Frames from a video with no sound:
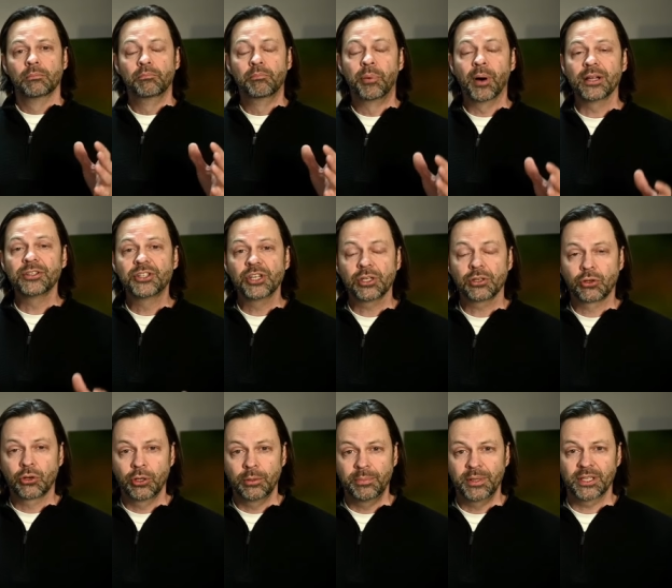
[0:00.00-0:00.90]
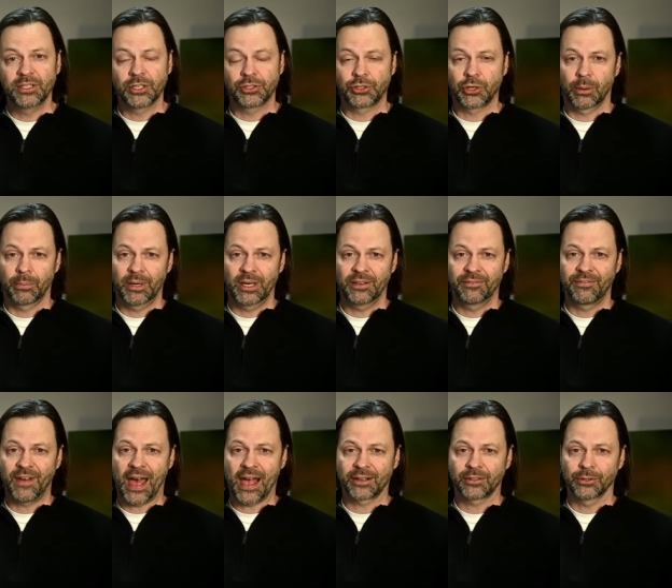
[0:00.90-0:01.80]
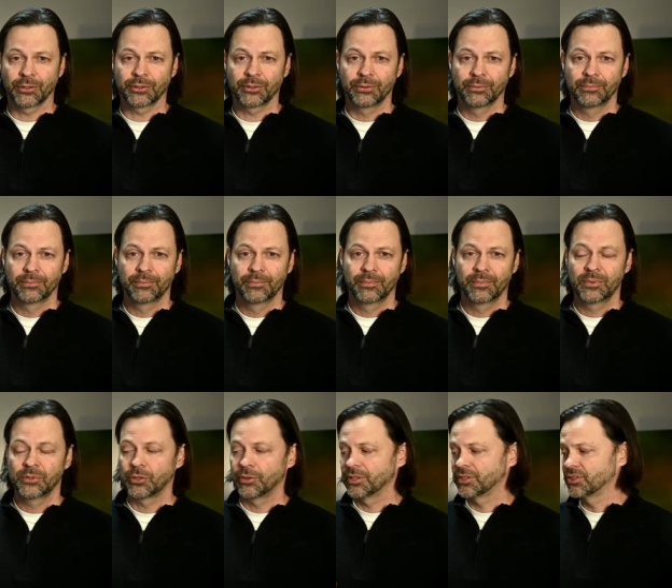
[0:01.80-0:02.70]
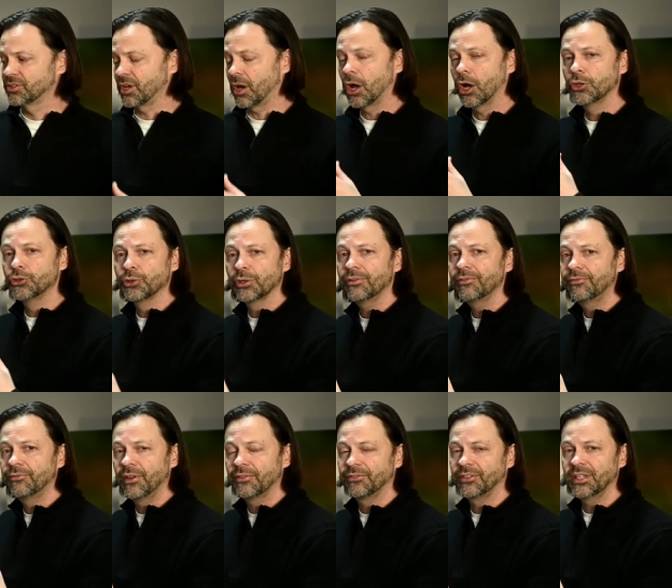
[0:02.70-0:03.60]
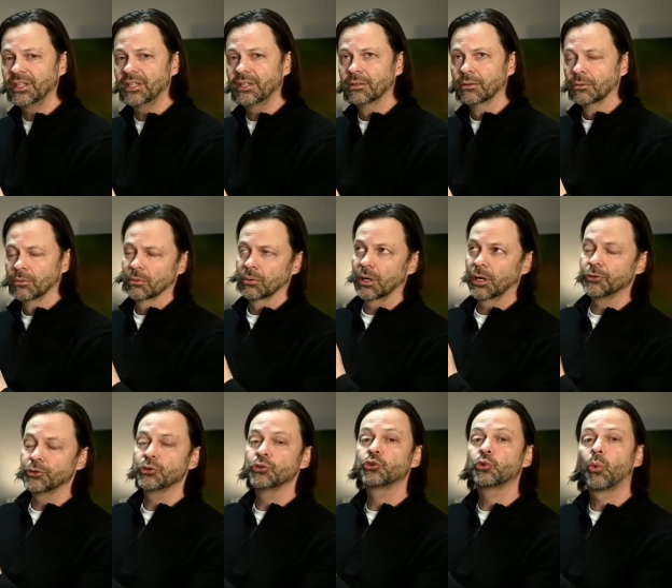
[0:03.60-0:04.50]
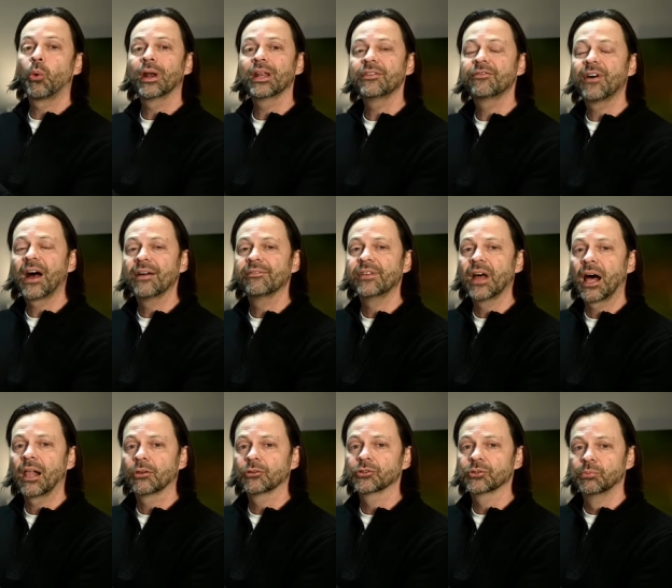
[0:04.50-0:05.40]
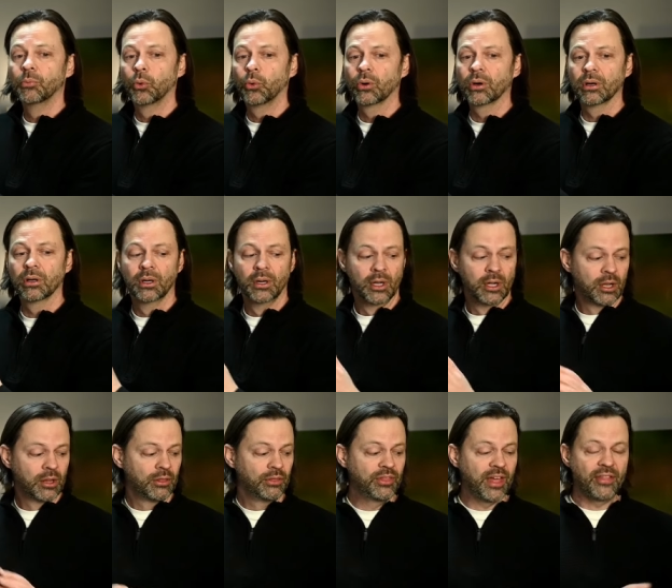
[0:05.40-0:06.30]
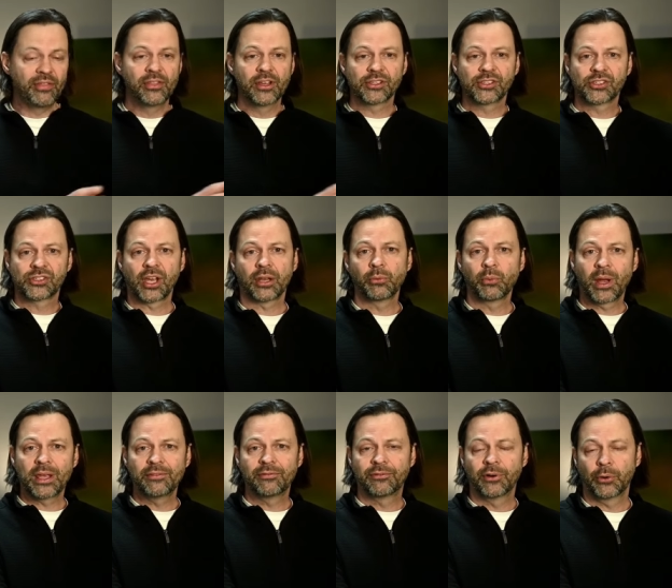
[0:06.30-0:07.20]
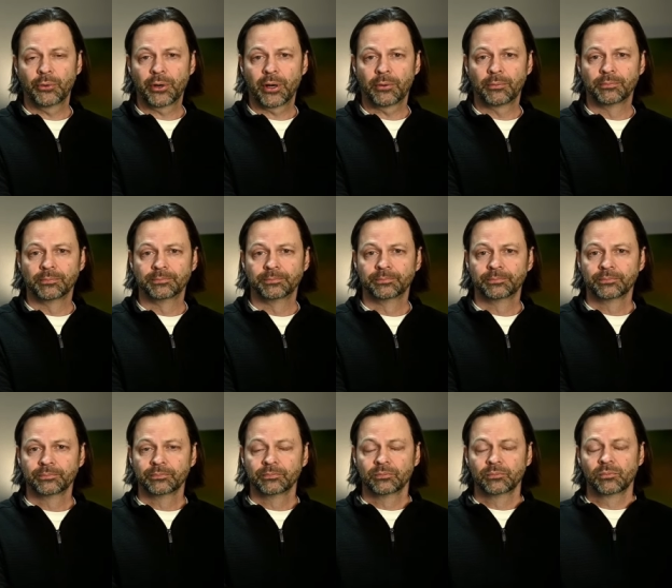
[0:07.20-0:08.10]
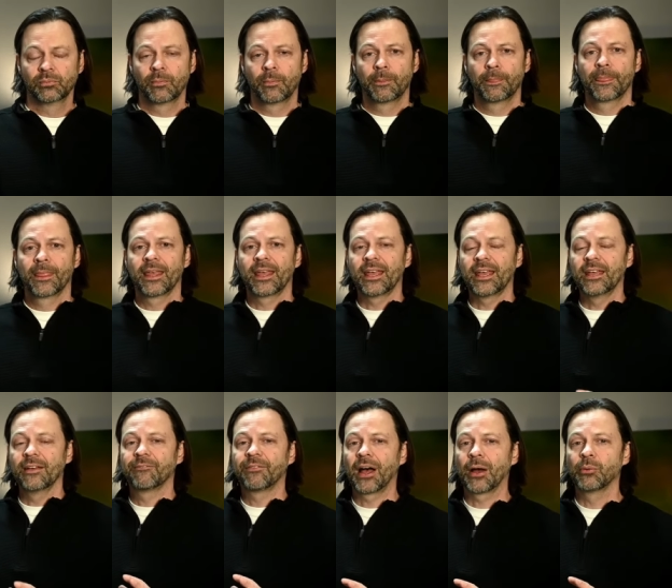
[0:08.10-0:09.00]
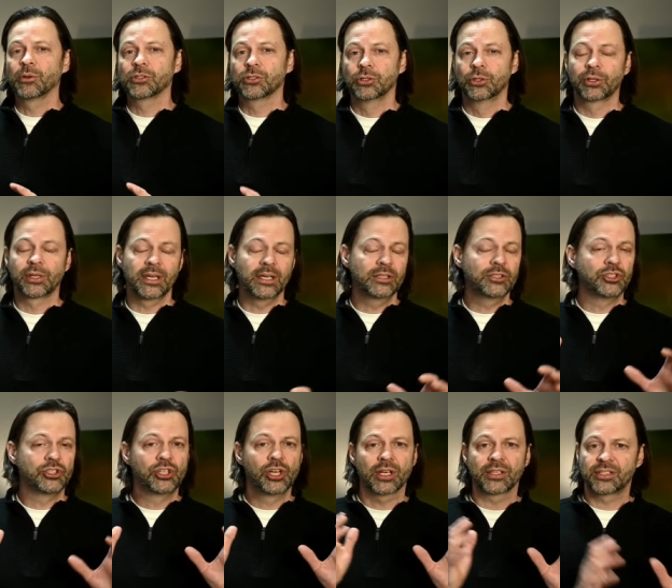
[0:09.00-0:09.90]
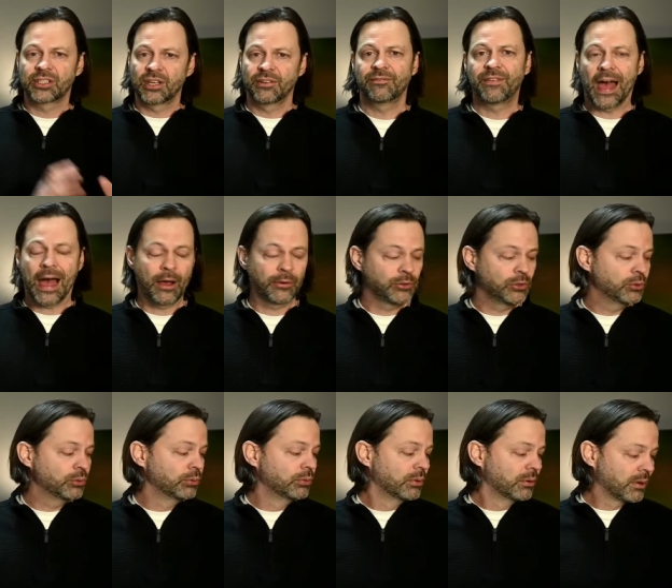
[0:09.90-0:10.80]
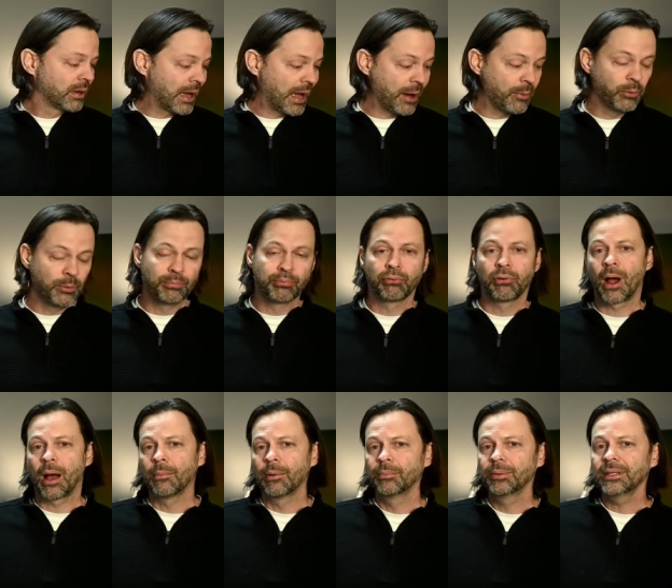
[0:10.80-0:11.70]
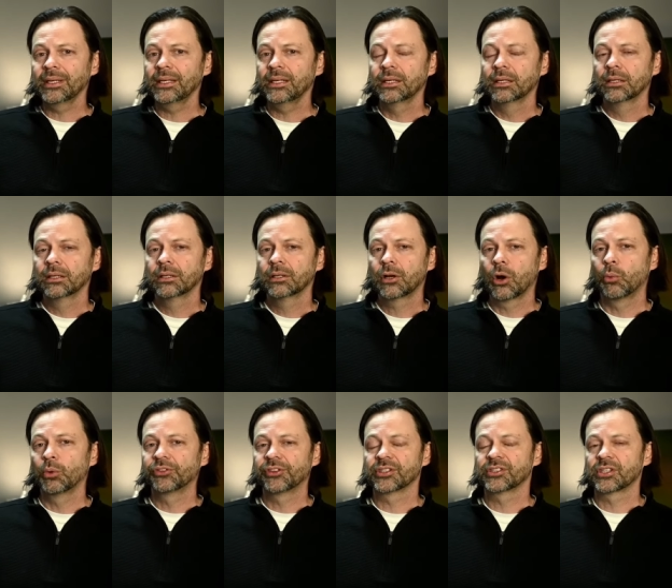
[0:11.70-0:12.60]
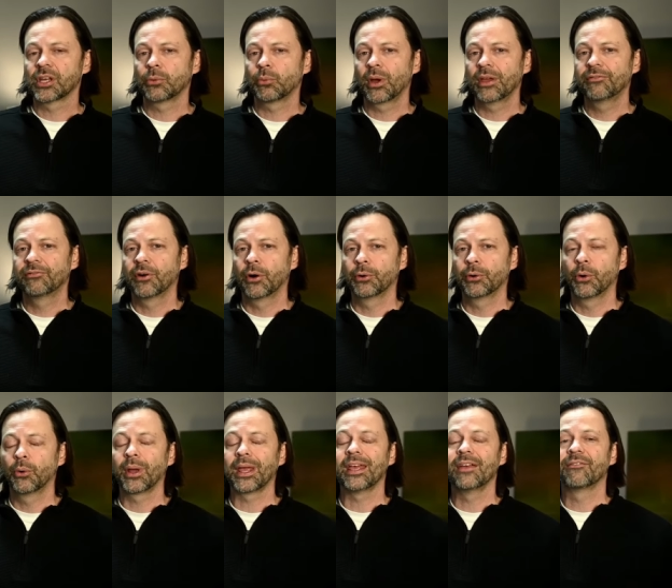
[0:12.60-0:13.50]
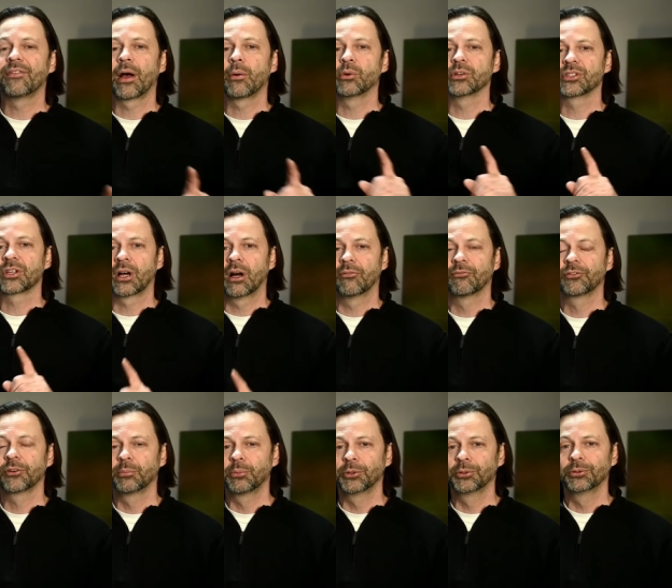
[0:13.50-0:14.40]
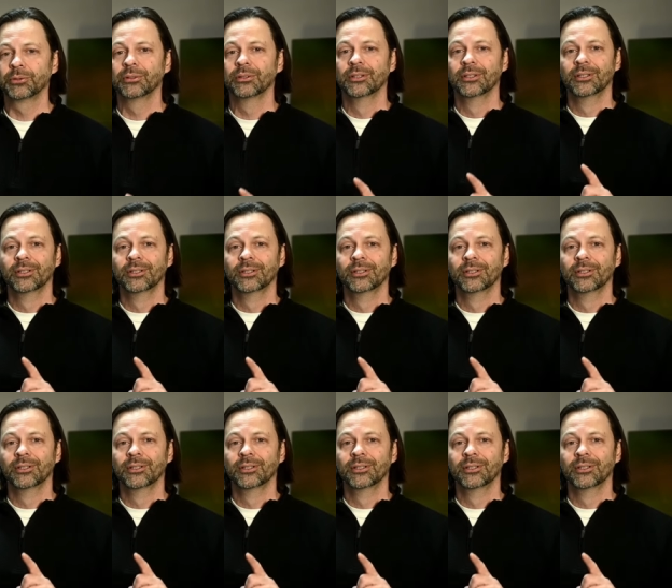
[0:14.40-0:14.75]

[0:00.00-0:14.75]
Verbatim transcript: budget could be a determining factor. So this is 150 or 125 dollars more than the Sunwayfoto. If I was looking just at value, I would probably go with the Sunwayfoto if I was comfortable